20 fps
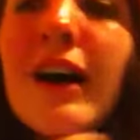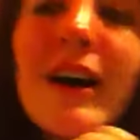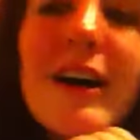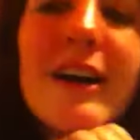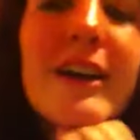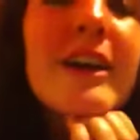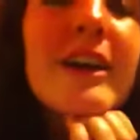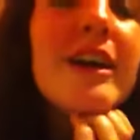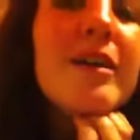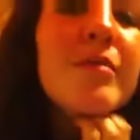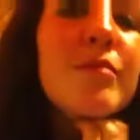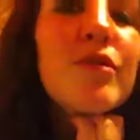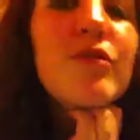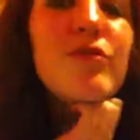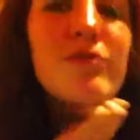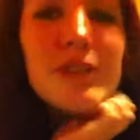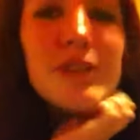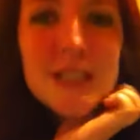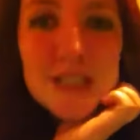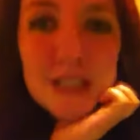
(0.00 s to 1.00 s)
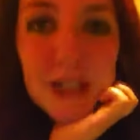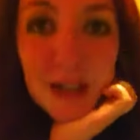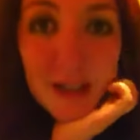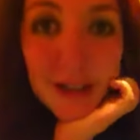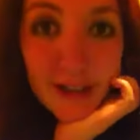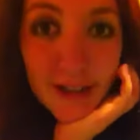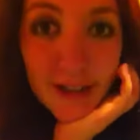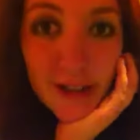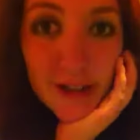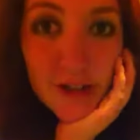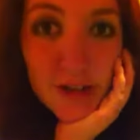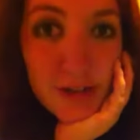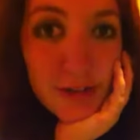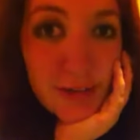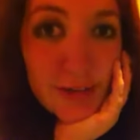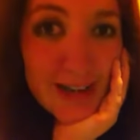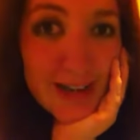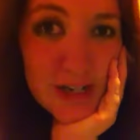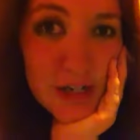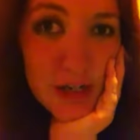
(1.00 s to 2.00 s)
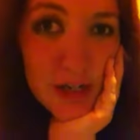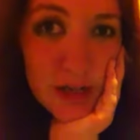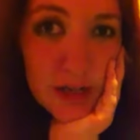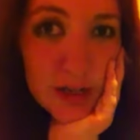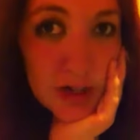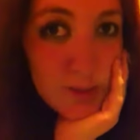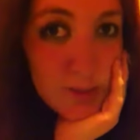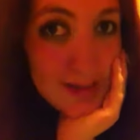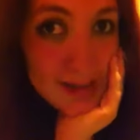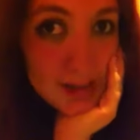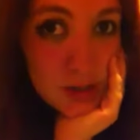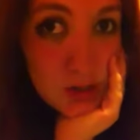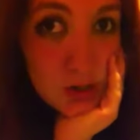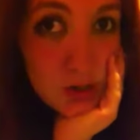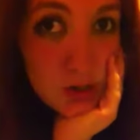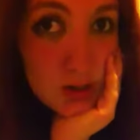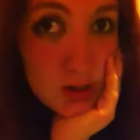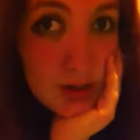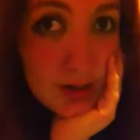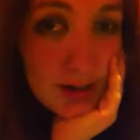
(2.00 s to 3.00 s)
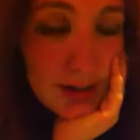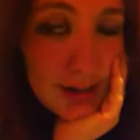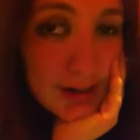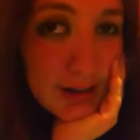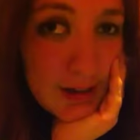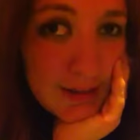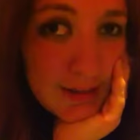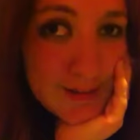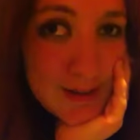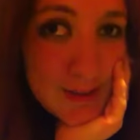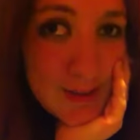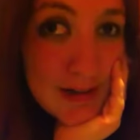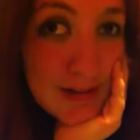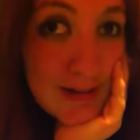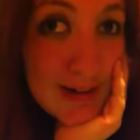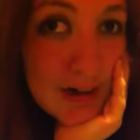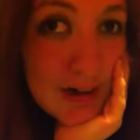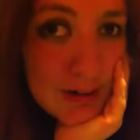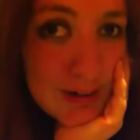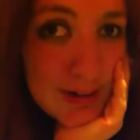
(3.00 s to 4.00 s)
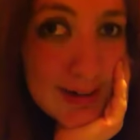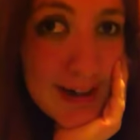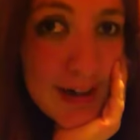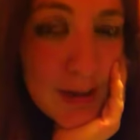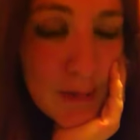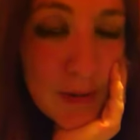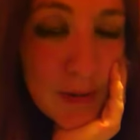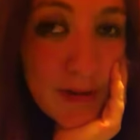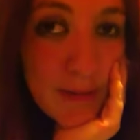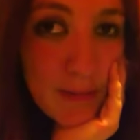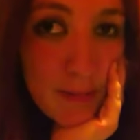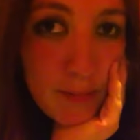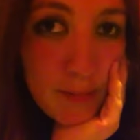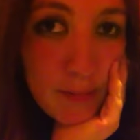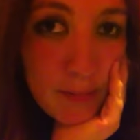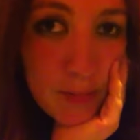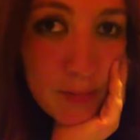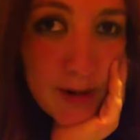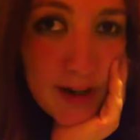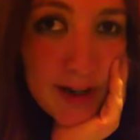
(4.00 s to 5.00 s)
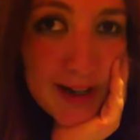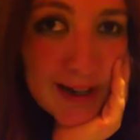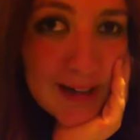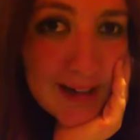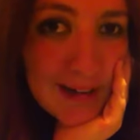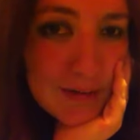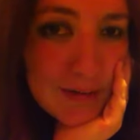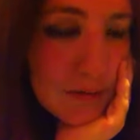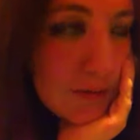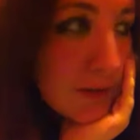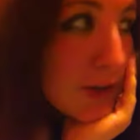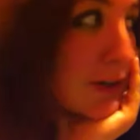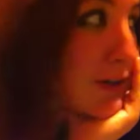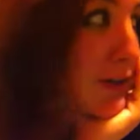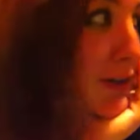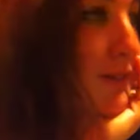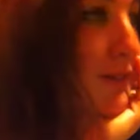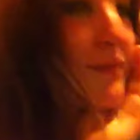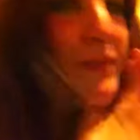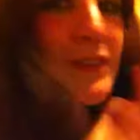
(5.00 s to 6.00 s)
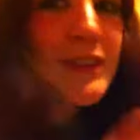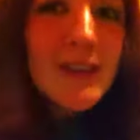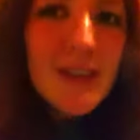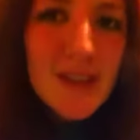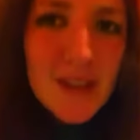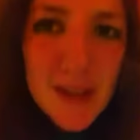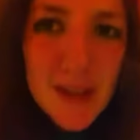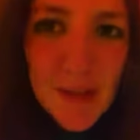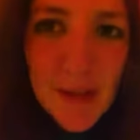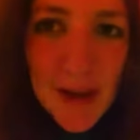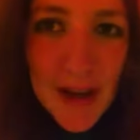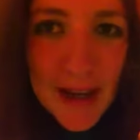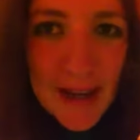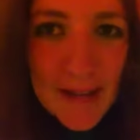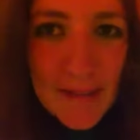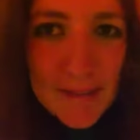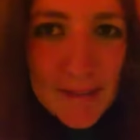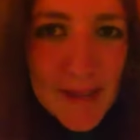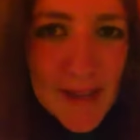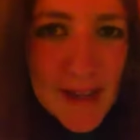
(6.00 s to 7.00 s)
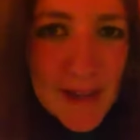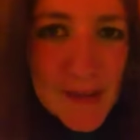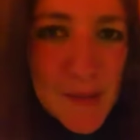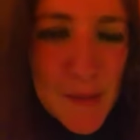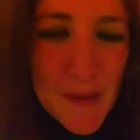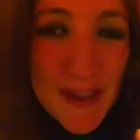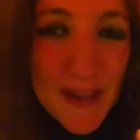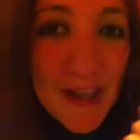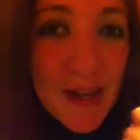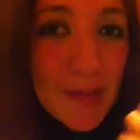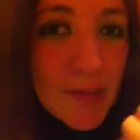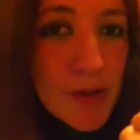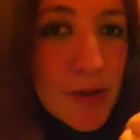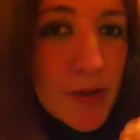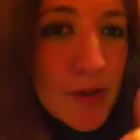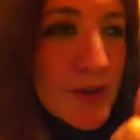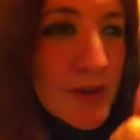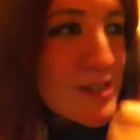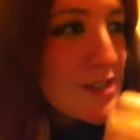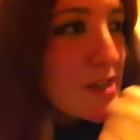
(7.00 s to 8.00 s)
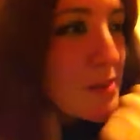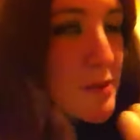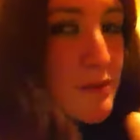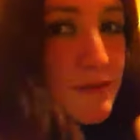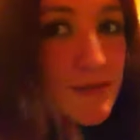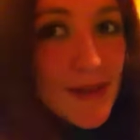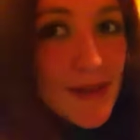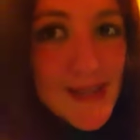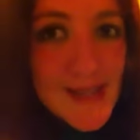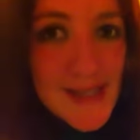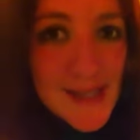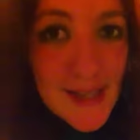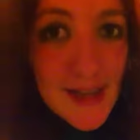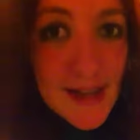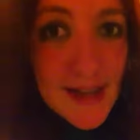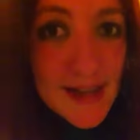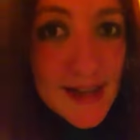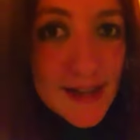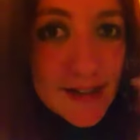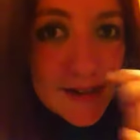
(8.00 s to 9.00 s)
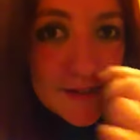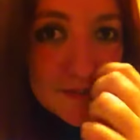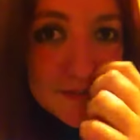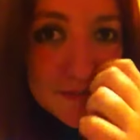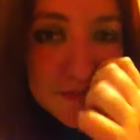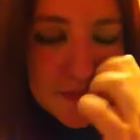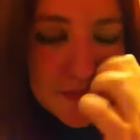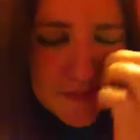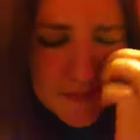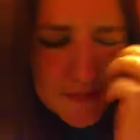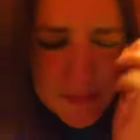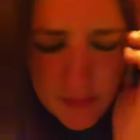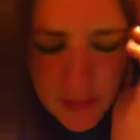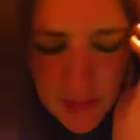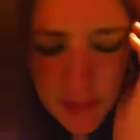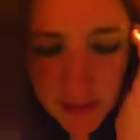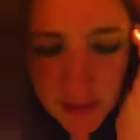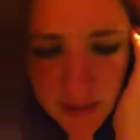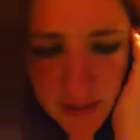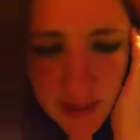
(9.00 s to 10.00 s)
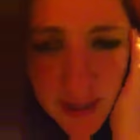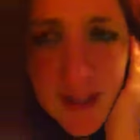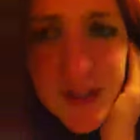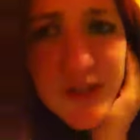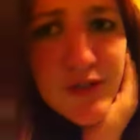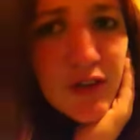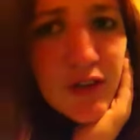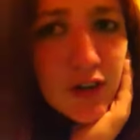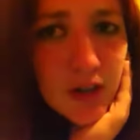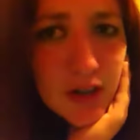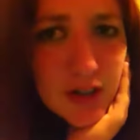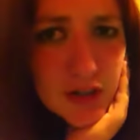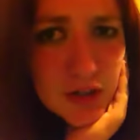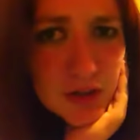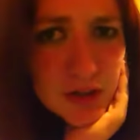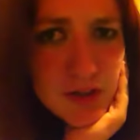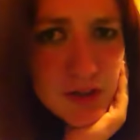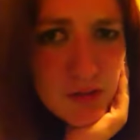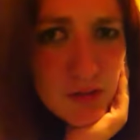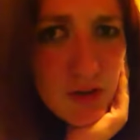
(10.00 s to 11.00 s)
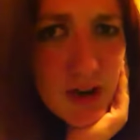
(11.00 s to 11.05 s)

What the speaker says: I am really tired, so I'm actually going to go to bed soon. It's been a really long day, but brilliant and fun. You might be able to pick up the noise coming from outside. Castle Rock Hostel is